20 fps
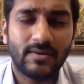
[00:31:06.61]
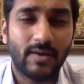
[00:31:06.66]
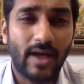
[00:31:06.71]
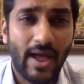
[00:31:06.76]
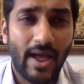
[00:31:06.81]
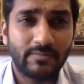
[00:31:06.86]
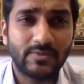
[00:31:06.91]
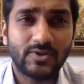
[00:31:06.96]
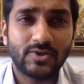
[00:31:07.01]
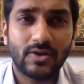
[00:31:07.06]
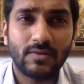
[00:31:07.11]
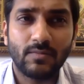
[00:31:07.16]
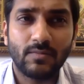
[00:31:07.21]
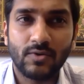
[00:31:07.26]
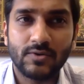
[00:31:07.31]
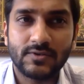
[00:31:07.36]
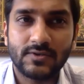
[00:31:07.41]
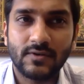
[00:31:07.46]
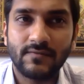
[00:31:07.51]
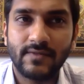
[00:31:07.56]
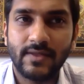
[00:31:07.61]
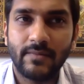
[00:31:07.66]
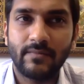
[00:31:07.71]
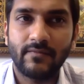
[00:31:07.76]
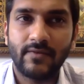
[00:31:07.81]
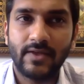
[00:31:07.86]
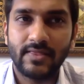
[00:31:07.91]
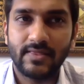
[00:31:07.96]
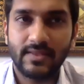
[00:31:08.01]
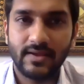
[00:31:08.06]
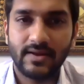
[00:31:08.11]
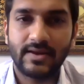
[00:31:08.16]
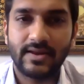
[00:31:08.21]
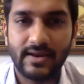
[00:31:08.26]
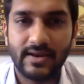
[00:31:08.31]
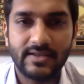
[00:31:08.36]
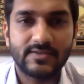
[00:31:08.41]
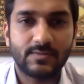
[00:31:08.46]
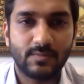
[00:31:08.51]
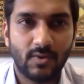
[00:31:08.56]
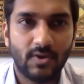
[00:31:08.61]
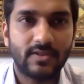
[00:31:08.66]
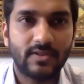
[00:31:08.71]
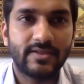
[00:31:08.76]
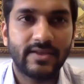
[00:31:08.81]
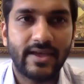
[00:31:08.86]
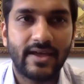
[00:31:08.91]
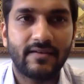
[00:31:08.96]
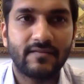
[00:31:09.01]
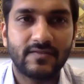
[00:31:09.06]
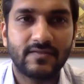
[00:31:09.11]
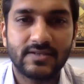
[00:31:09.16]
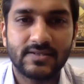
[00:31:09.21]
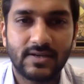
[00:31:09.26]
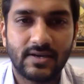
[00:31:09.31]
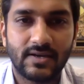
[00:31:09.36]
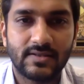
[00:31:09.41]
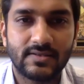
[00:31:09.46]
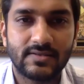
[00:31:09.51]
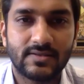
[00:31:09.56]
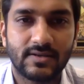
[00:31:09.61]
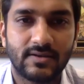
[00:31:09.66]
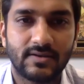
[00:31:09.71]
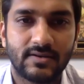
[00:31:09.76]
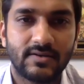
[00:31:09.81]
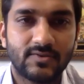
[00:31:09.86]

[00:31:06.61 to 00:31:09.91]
I'm sure most of them, when they're really small, they have this concern.